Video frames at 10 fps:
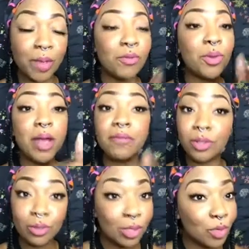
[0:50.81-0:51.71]
If you have a
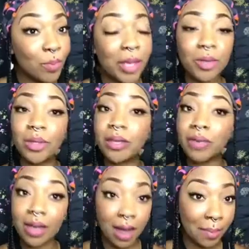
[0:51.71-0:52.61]
YouTube and you leave a
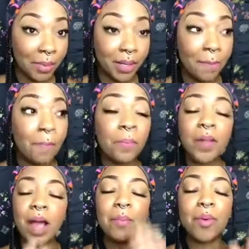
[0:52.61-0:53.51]
comment,
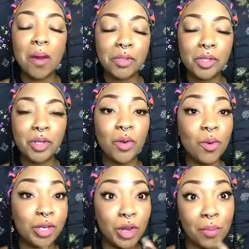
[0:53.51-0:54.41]
I promise you to go
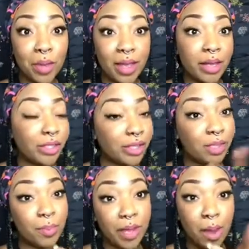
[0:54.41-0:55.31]
on your page and
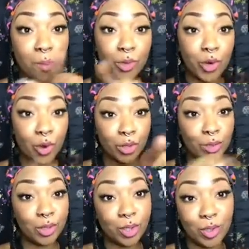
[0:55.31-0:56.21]
spam your
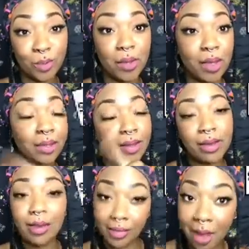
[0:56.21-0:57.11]
YouTube yeah,
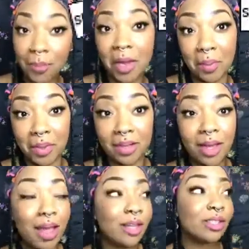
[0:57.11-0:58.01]
that's how I'm coming.
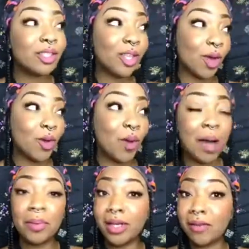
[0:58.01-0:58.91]
So I
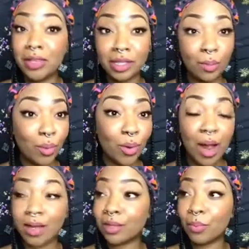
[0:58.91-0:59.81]
believe in support.
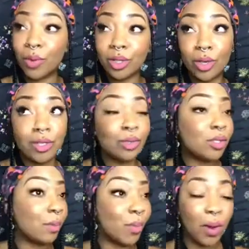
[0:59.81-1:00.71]
I support those who
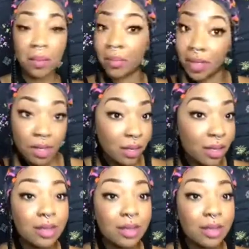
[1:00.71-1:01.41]
support me.